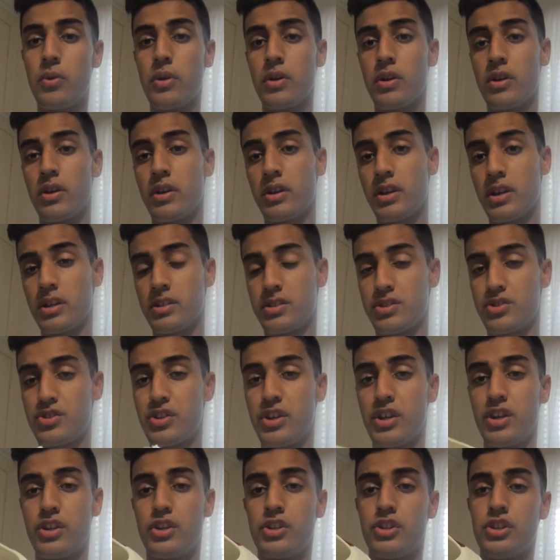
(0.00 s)
we're gonna get
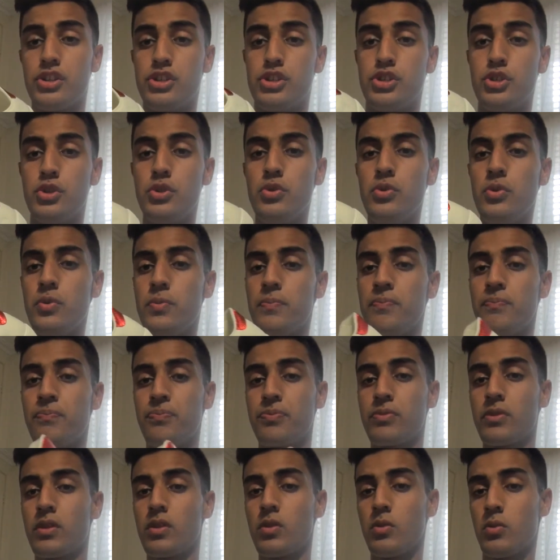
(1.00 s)
straight into the shoe.
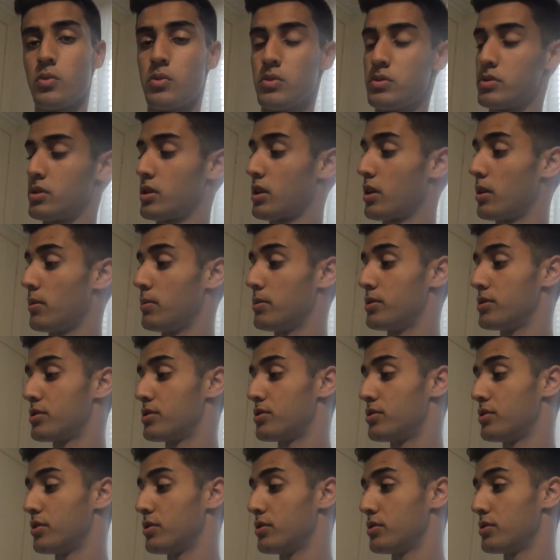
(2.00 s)
Once again,
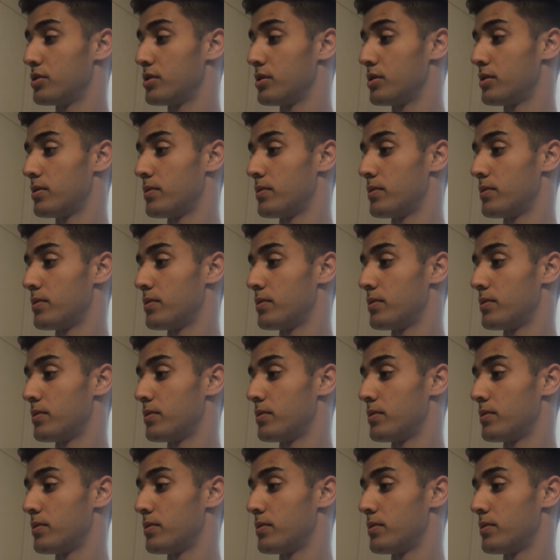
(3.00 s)
just reduce